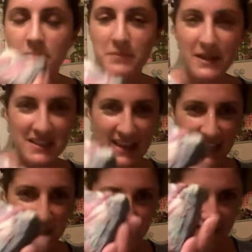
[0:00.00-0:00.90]
But
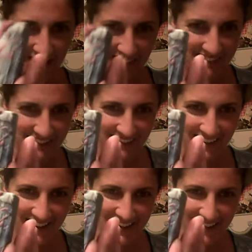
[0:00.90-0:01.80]
that's what that looks
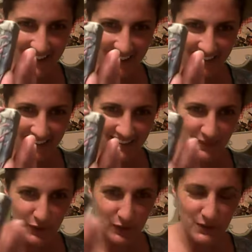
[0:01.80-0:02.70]
like. It
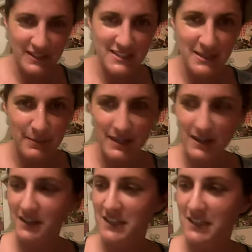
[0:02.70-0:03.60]
definitely looks like somebody
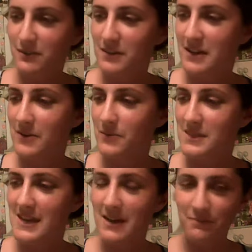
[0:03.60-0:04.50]
got killed there with
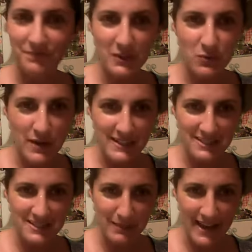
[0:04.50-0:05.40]
that red
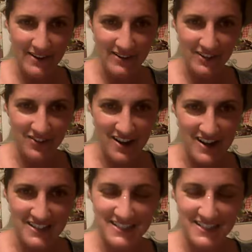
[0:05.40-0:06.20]
splatter across.